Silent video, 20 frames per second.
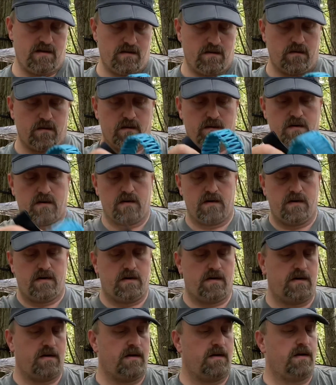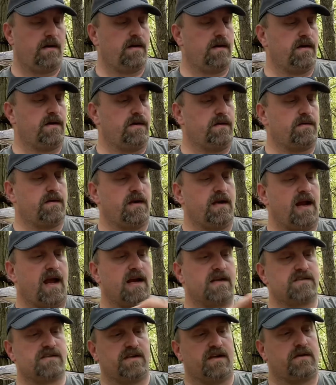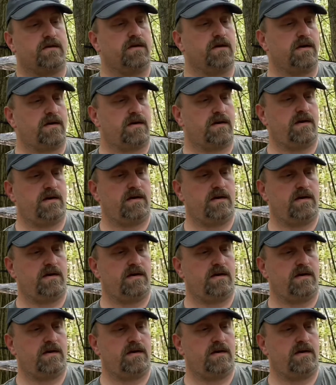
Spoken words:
Or you can actually cook,